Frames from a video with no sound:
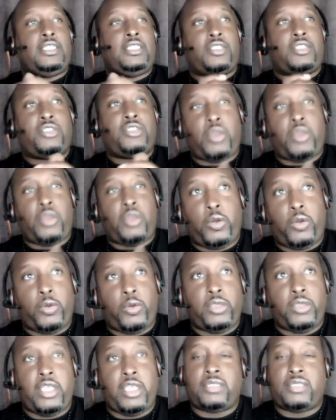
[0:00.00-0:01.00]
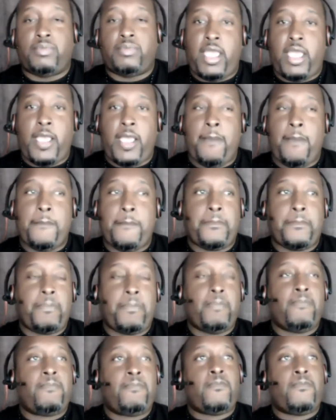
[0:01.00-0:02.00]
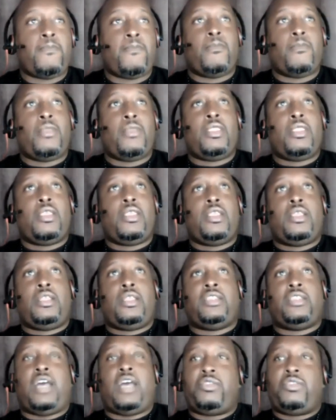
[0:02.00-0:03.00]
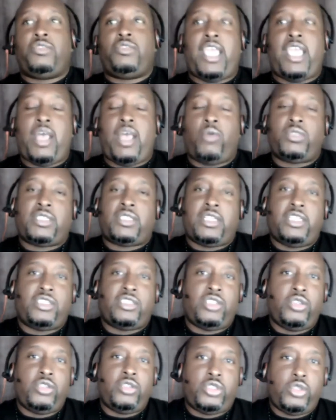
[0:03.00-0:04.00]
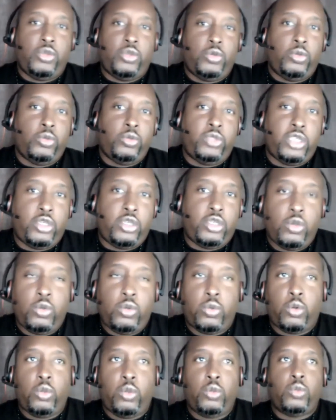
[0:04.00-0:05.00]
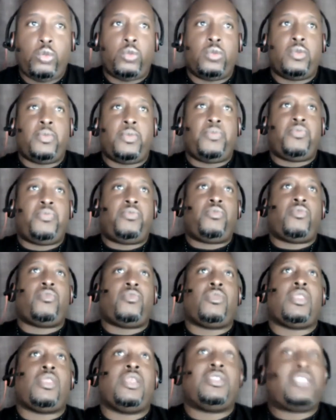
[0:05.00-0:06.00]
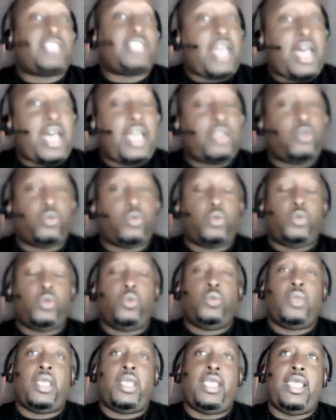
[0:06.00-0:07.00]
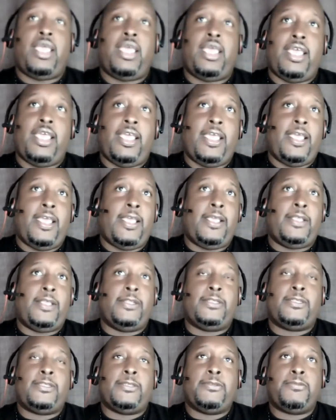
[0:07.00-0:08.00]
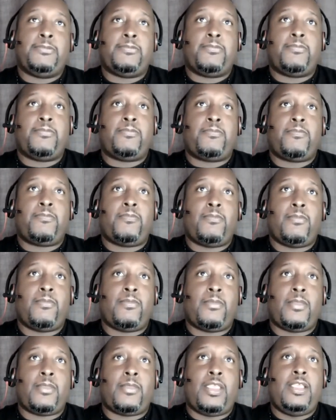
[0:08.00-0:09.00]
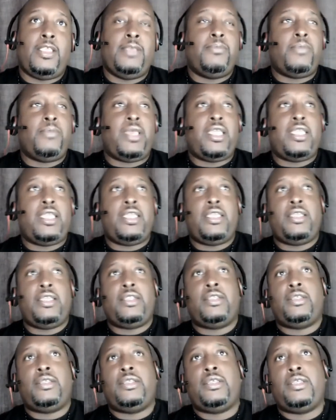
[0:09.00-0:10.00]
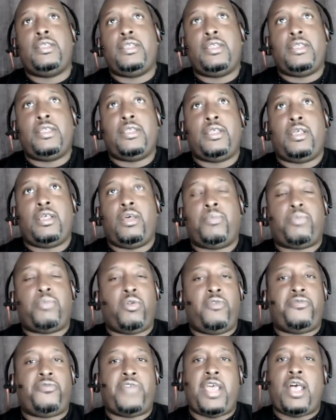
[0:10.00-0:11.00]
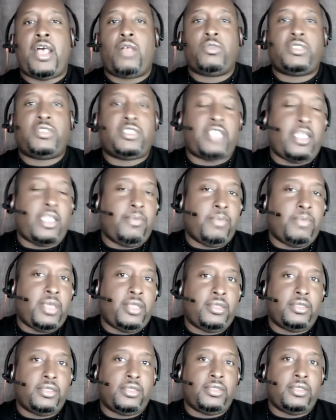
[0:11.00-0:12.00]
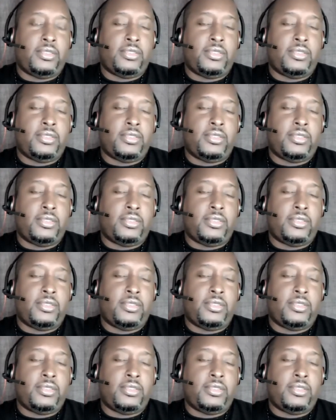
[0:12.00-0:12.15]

Yes, sir. Yes, ma'am. The other day I was listening to the guru, Sadhguru. And he made a profound statement,